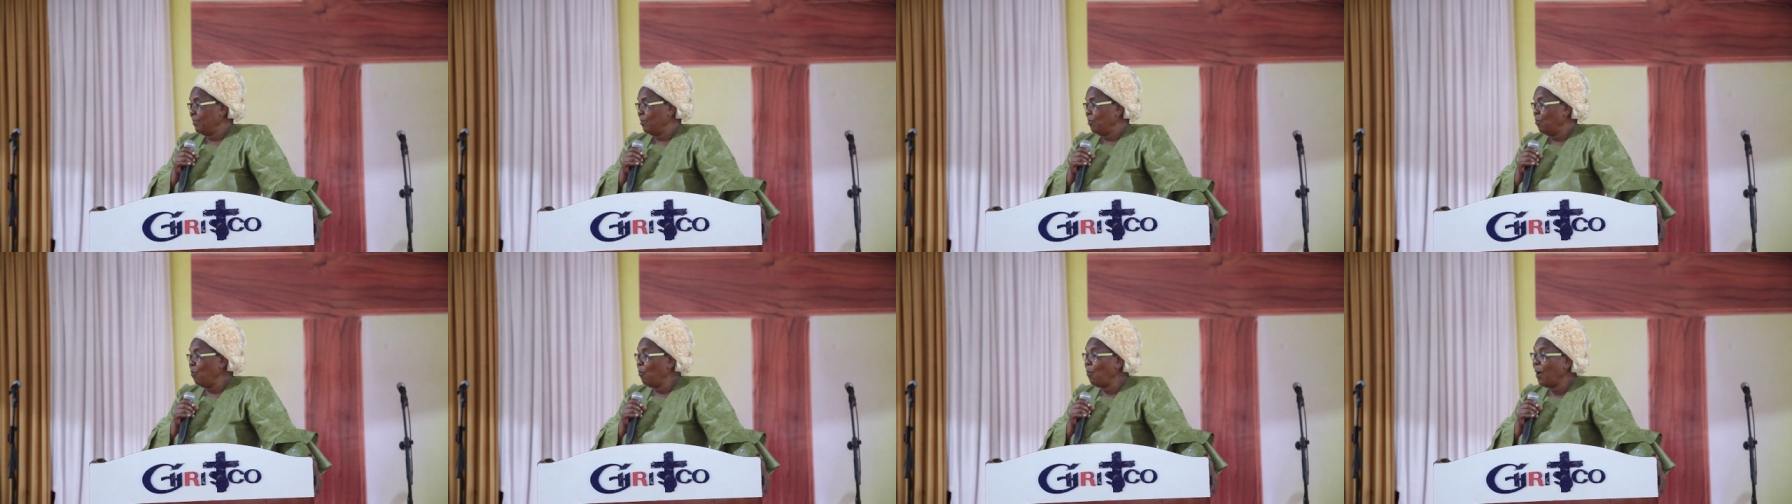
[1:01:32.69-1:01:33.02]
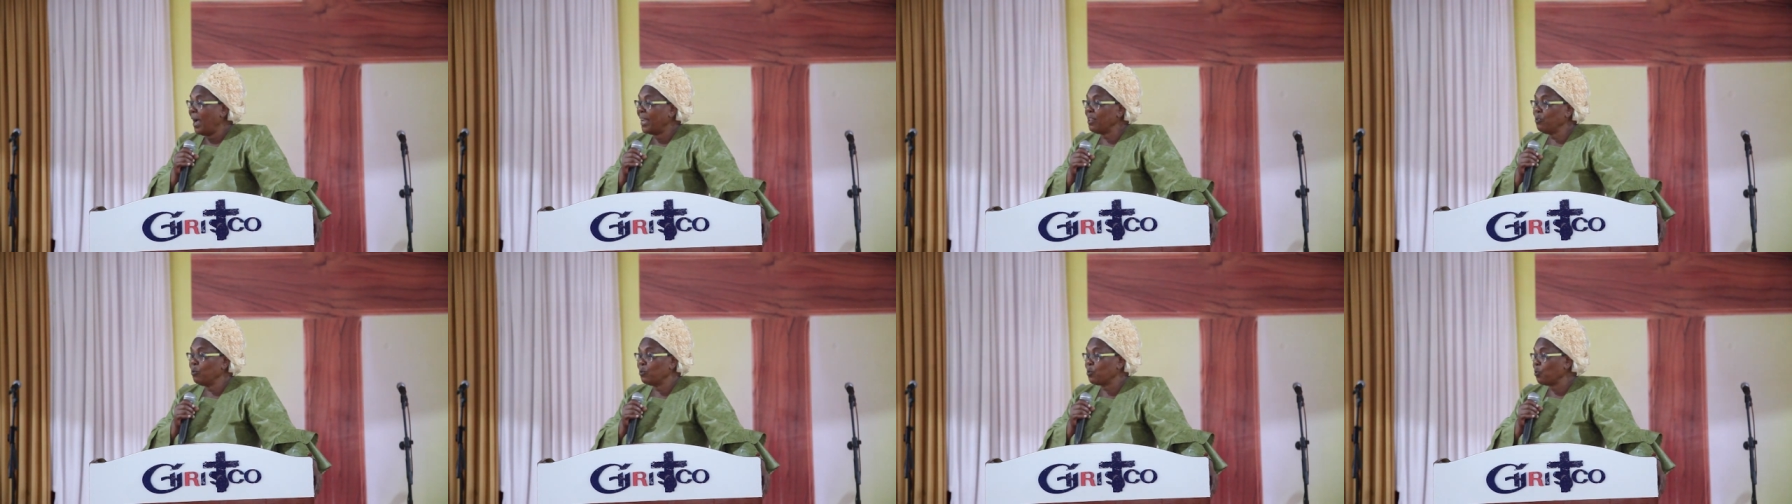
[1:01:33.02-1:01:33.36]
Who
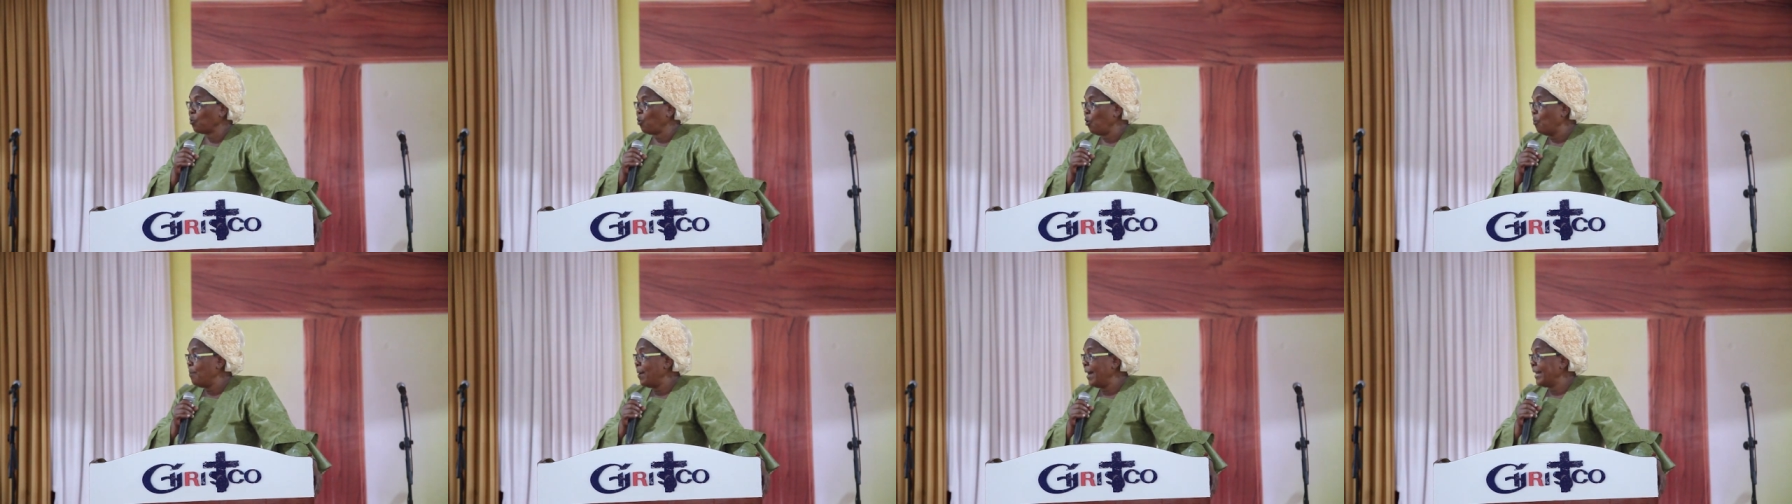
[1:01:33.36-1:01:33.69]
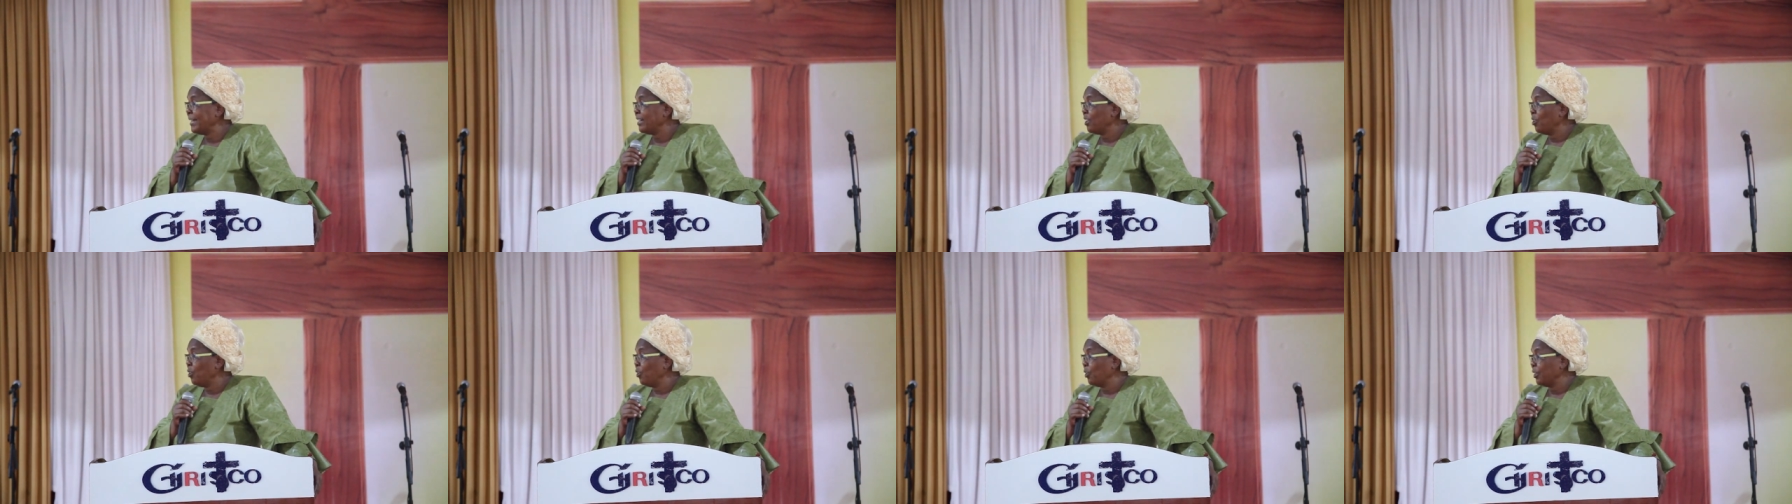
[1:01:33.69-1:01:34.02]
are you to
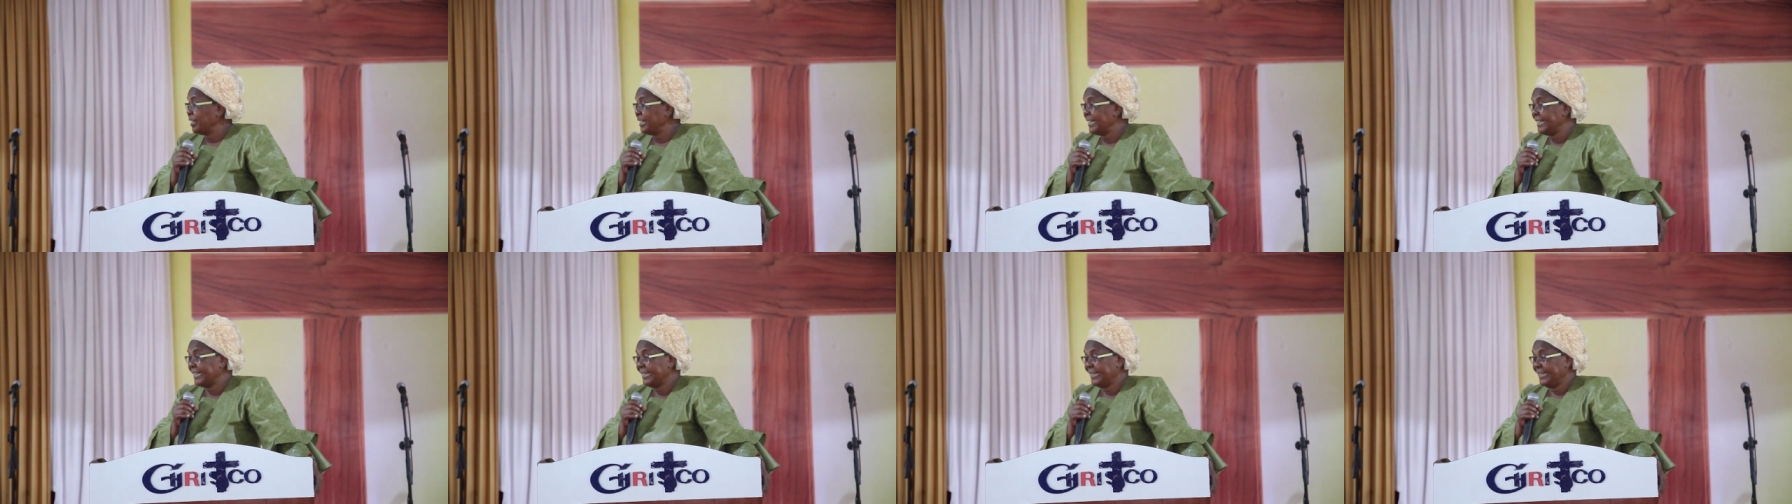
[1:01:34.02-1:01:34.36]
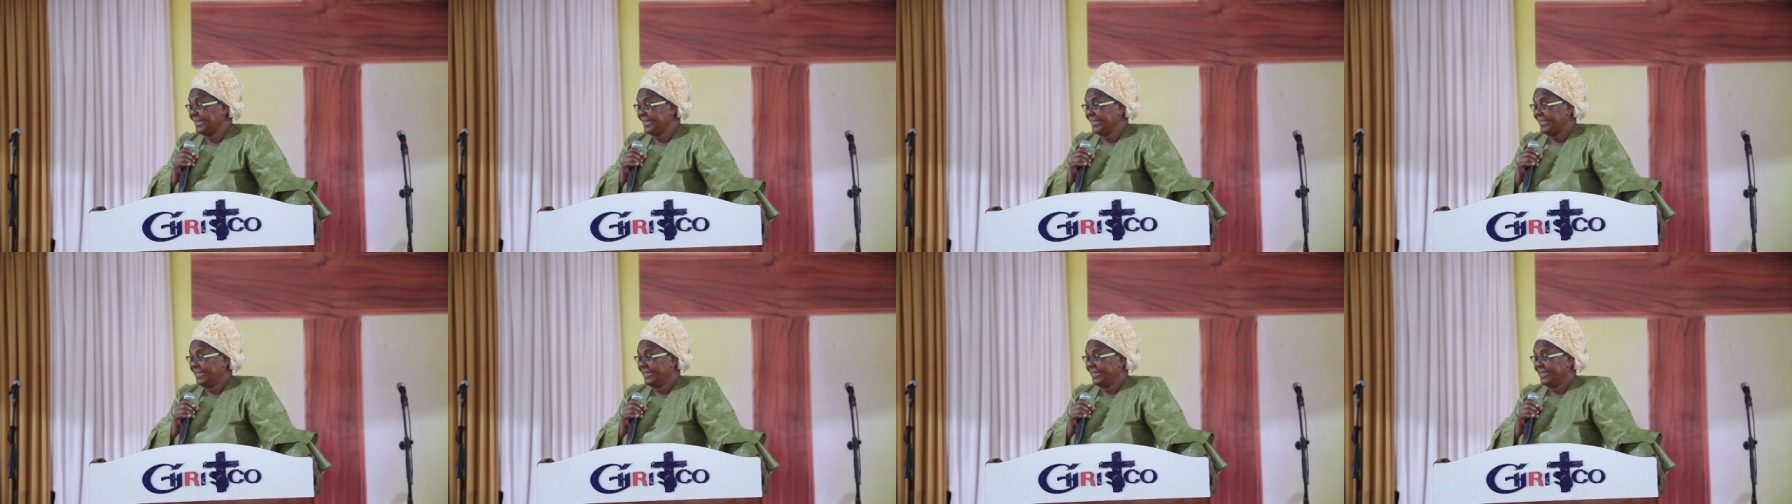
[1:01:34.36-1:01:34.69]
command God?
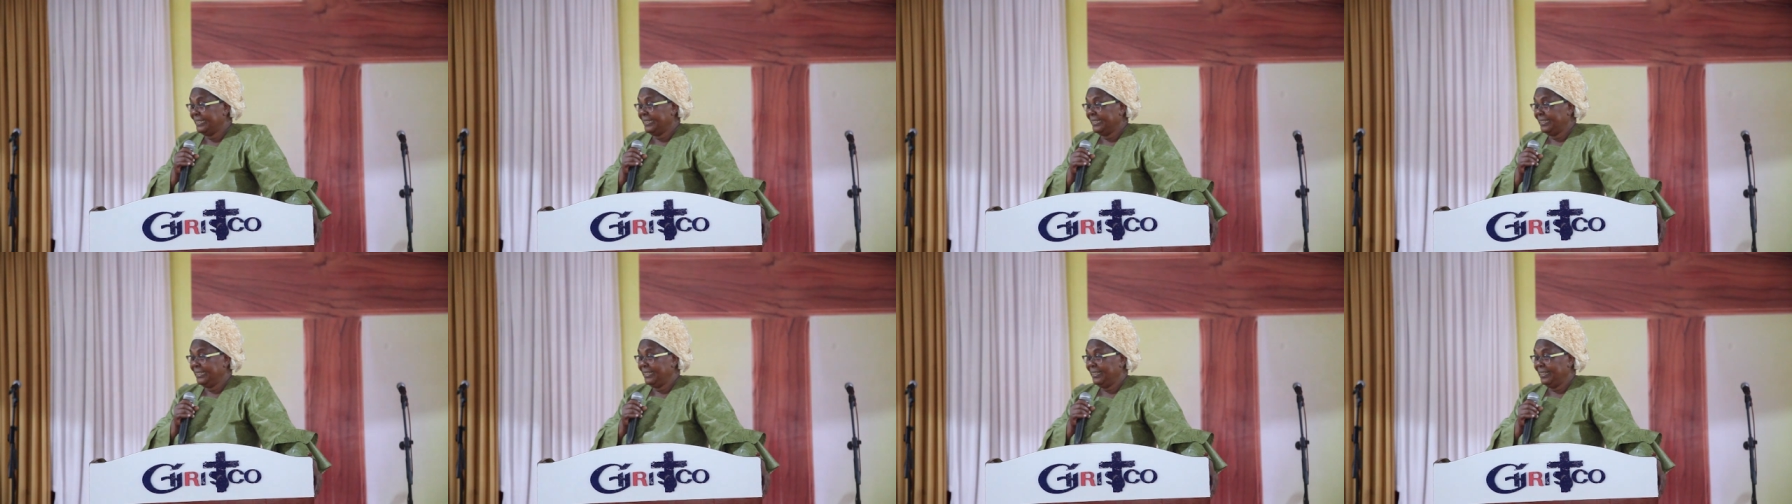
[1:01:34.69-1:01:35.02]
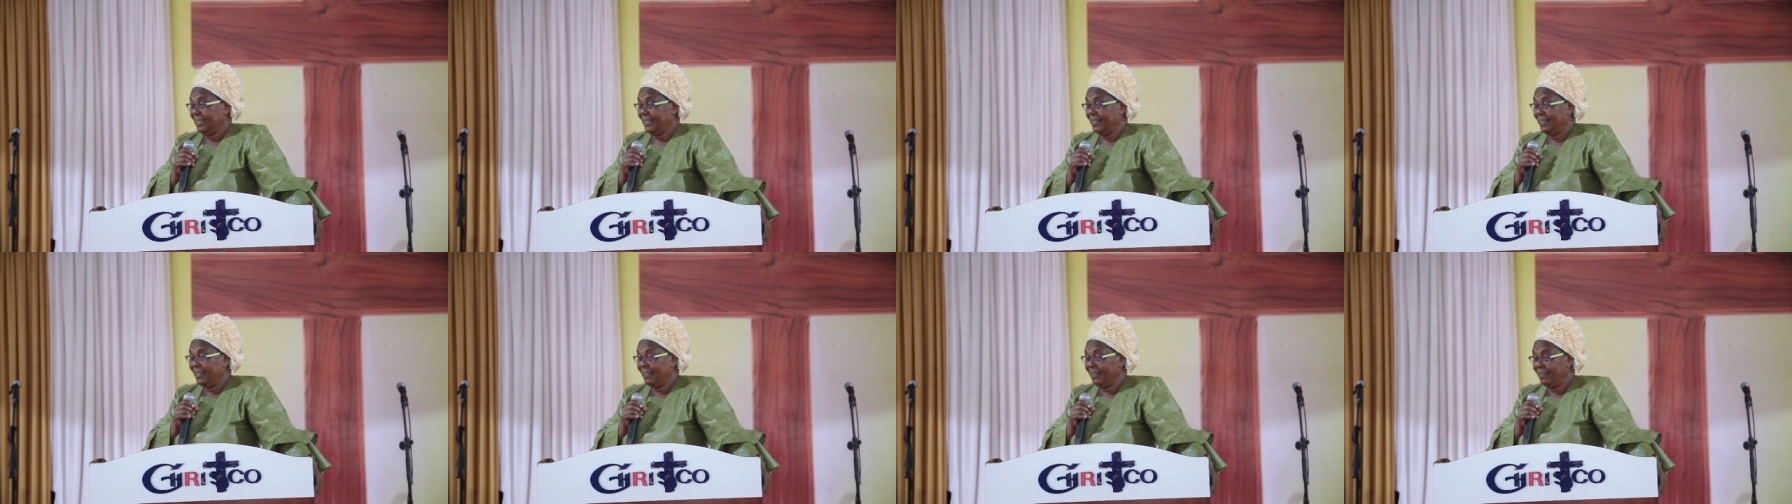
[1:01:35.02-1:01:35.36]

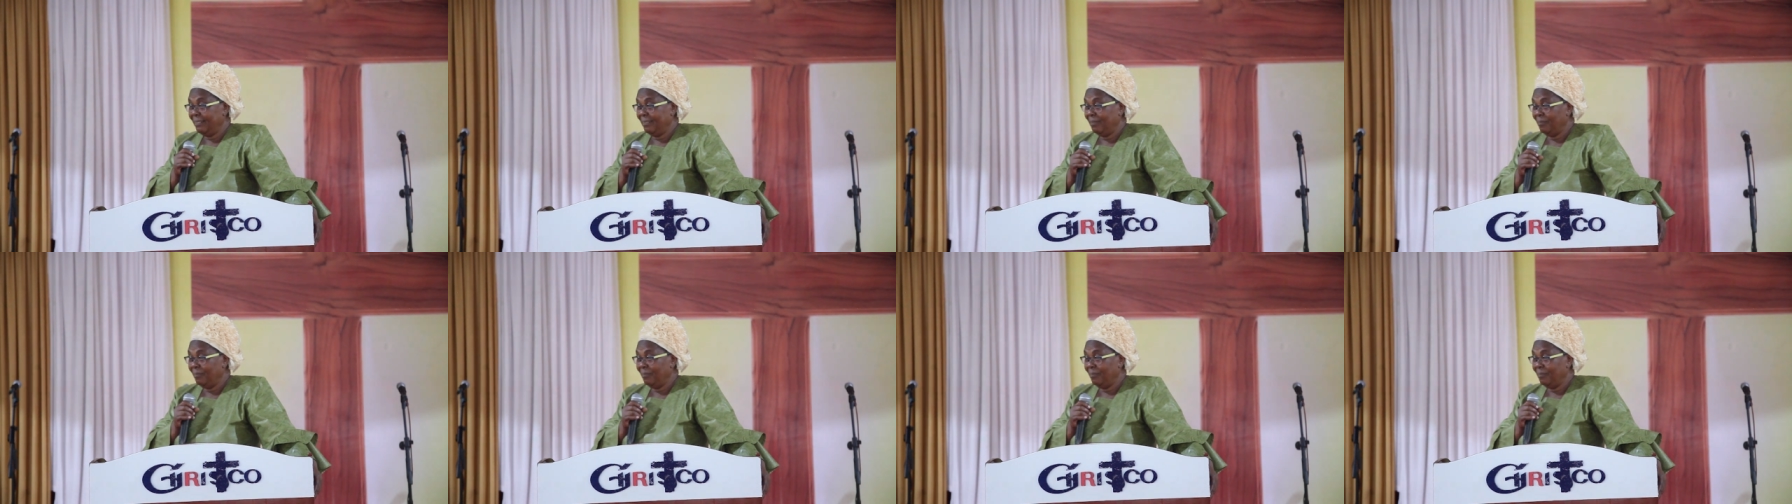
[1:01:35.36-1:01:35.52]
Uh-huh.